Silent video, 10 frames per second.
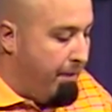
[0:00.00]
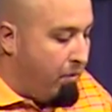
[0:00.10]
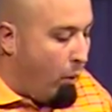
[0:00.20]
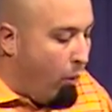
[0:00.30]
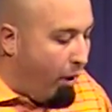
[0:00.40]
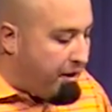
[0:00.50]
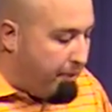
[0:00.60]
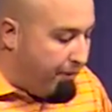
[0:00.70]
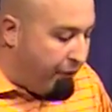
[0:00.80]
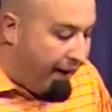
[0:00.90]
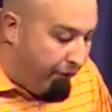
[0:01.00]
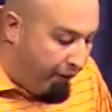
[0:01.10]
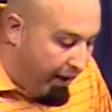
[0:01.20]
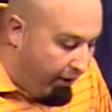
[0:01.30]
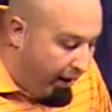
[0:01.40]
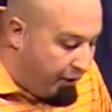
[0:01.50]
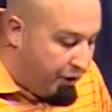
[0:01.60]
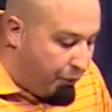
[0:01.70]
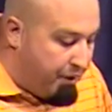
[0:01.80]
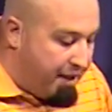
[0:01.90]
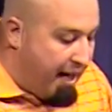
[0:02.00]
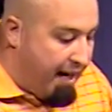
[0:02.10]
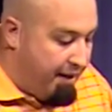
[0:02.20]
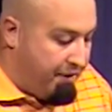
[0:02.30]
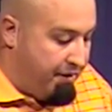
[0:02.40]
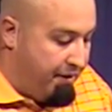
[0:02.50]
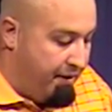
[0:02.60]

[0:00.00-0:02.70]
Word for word: We want to be fi- fair in our children's eyes.